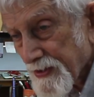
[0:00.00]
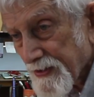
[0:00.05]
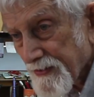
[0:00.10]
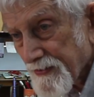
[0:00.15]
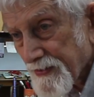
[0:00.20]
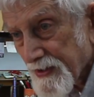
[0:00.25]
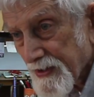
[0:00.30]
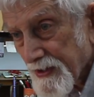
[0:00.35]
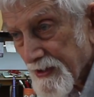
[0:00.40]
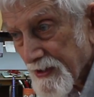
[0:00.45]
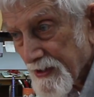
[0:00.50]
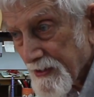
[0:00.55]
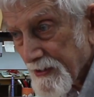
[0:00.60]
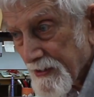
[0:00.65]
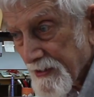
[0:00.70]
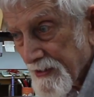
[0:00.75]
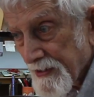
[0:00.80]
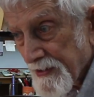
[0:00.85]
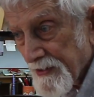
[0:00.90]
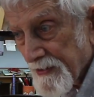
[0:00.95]
of the
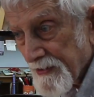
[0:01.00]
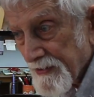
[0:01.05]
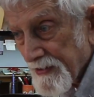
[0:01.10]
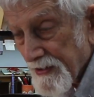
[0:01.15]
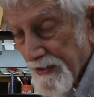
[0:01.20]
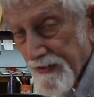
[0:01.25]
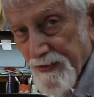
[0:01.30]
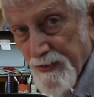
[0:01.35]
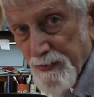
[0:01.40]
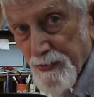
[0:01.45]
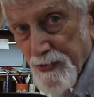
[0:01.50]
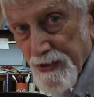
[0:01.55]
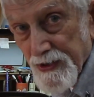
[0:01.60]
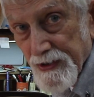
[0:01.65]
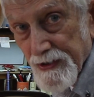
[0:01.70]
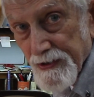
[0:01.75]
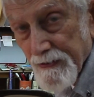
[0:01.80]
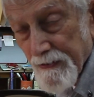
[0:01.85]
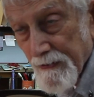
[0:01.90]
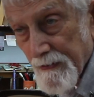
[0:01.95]

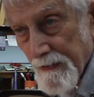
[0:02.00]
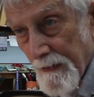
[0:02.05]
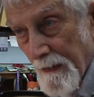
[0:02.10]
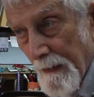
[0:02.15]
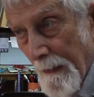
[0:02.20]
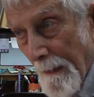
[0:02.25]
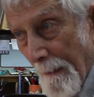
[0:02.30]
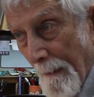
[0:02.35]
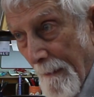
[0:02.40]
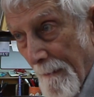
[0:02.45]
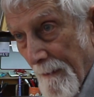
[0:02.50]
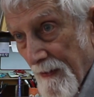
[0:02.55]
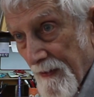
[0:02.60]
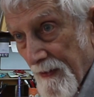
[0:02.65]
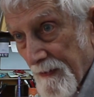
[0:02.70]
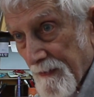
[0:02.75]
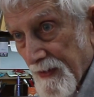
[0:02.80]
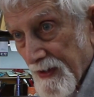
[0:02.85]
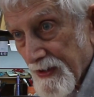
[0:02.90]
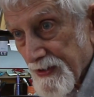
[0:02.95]
print.
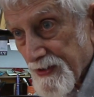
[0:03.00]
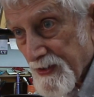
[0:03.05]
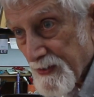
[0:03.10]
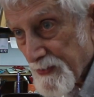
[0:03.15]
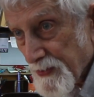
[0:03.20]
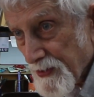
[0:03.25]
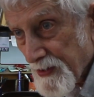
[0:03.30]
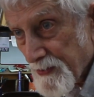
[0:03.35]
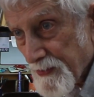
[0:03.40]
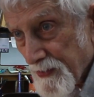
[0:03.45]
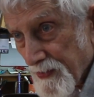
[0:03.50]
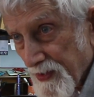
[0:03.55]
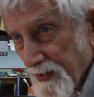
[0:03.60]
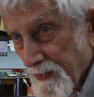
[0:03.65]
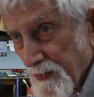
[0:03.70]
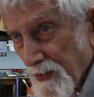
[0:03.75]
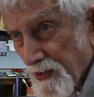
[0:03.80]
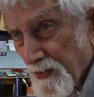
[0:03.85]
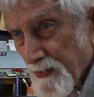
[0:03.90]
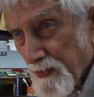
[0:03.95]
Because the
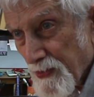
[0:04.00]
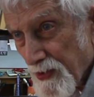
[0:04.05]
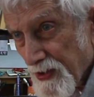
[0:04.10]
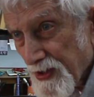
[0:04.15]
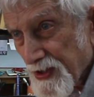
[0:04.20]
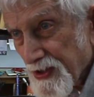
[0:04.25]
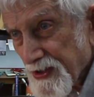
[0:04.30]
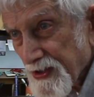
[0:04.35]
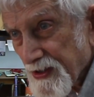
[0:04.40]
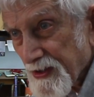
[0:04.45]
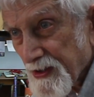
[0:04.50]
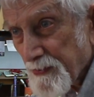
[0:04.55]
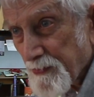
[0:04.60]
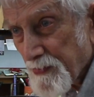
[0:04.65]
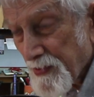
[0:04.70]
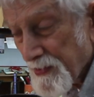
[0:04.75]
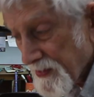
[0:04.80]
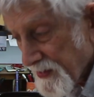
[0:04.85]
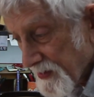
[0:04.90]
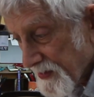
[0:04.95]
more moist the
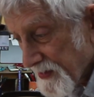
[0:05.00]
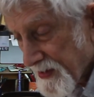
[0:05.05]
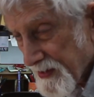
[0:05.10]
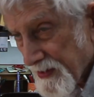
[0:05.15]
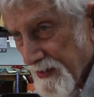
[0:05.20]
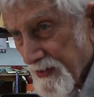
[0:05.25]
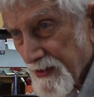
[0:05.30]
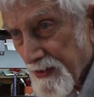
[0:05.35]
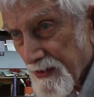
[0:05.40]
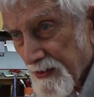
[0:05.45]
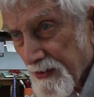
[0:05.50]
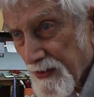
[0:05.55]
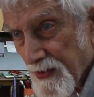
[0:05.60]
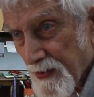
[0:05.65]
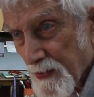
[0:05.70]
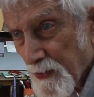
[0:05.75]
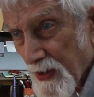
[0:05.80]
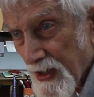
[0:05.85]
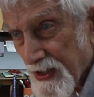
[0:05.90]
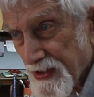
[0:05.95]

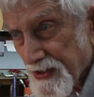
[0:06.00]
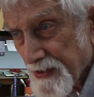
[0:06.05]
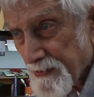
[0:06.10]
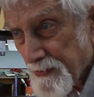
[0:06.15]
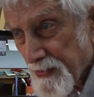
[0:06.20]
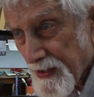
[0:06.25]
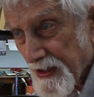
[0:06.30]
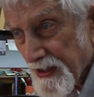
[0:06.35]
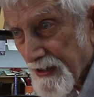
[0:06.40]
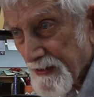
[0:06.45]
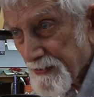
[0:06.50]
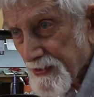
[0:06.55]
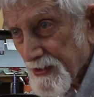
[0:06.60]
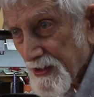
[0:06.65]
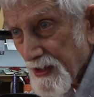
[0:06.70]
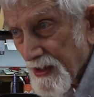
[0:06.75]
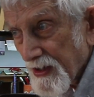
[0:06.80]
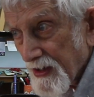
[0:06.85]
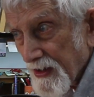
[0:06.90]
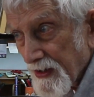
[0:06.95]
washi becomes,
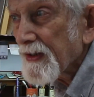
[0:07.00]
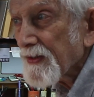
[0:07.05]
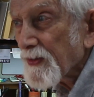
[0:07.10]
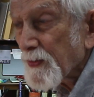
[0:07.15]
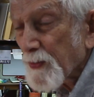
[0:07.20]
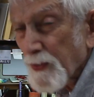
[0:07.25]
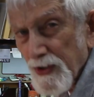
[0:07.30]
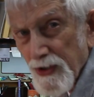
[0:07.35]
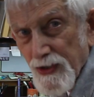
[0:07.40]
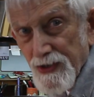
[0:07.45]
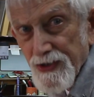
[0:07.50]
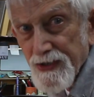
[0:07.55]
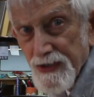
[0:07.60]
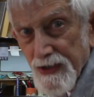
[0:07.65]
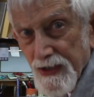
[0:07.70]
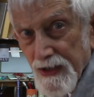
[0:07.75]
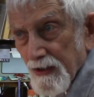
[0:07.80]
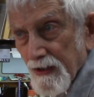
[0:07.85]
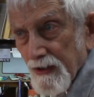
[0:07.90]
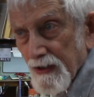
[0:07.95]
the worse
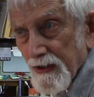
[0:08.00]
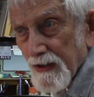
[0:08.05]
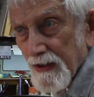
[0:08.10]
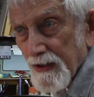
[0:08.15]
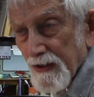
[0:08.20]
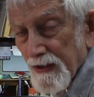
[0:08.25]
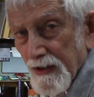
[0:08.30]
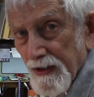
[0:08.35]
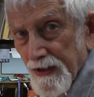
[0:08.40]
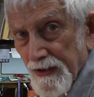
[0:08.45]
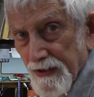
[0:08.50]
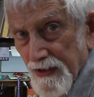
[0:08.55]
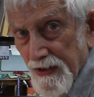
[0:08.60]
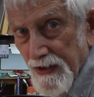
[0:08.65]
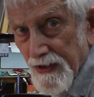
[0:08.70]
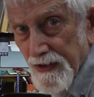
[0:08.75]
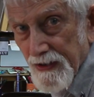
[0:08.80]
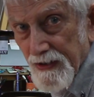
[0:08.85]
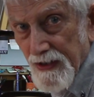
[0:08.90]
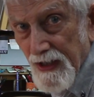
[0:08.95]

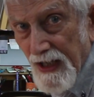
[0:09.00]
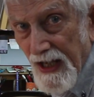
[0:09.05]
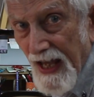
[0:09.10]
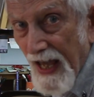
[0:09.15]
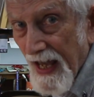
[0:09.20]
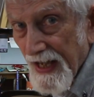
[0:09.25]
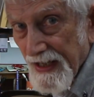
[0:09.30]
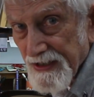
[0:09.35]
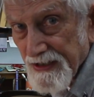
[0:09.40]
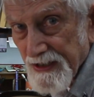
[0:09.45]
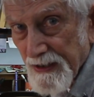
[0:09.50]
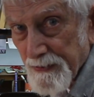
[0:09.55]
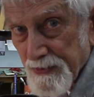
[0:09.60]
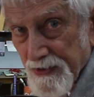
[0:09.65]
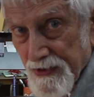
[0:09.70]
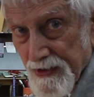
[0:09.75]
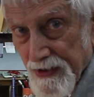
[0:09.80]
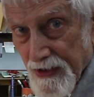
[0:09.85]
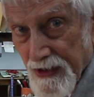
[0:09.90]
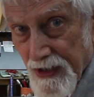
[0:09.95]
it
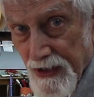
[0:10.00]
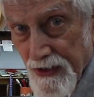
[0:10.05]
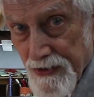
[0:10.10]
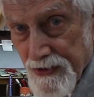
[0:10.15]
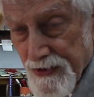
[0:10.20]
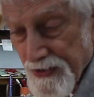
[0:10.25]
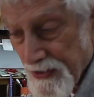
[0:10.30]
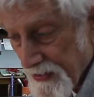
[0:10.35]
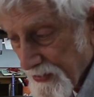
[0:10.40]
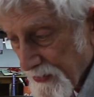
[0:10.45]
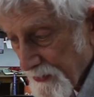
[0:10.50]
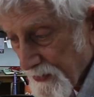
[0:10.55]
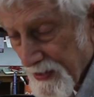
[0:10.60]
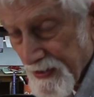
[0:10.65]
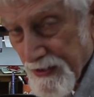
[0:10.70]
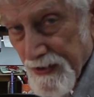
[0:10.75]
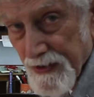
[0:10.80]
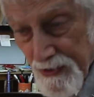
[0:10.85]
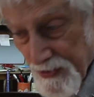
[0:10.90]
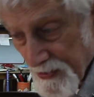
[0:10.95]
accepts the colors that you
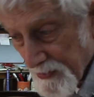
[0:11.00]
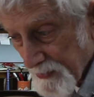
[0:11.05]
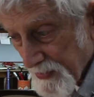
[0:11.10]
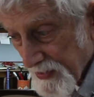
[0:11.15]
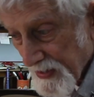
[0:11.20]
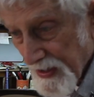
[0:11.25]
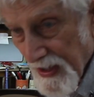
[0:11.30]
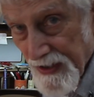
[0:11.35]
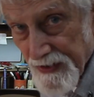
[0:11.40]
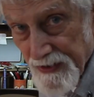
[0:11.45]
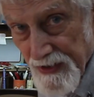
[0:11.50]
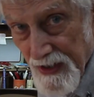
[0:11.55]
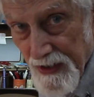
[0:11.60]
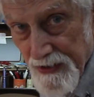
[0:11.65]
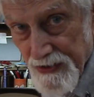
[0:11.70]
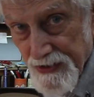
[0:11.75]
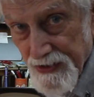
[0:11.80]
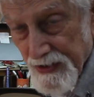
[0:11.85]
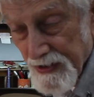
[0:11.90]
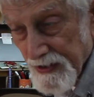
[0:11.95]
want to be on
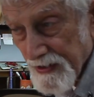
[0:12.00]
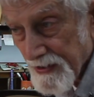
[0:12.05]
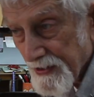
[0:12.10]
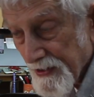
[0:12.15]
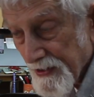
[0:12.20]
that sheet.